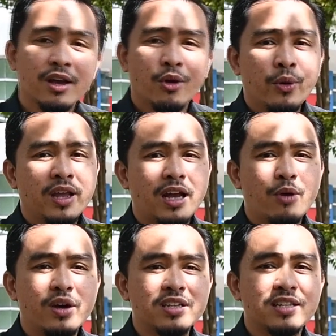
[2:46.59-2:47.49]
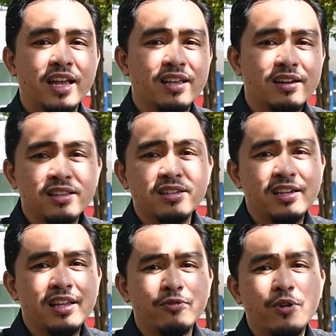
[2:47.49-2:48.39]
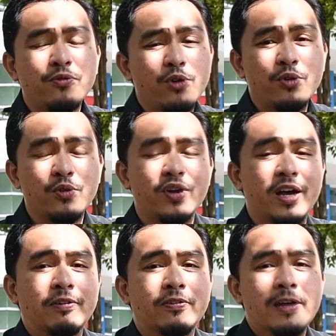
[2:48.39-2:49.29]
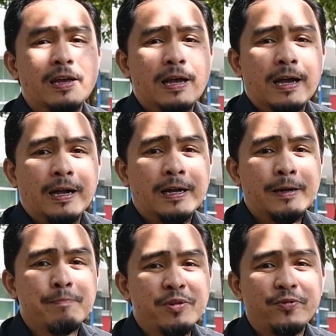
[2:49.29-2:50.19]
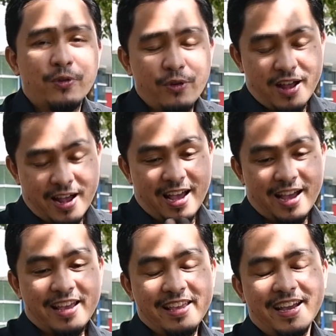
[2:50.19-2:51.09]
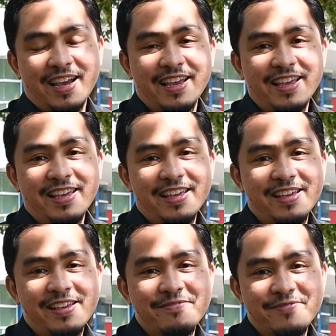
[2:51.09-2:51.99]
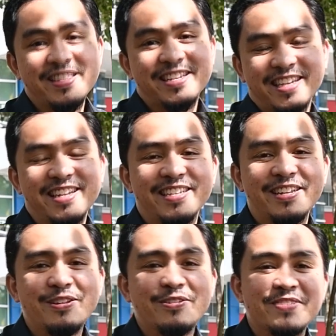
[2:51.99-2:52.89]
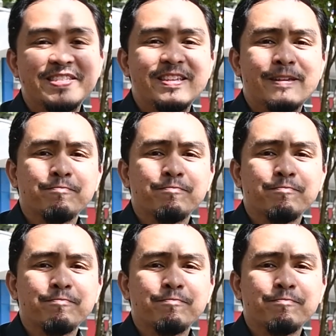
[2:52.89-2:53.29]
when I was like literally in Form 4, Form 5, before I further studies in the university.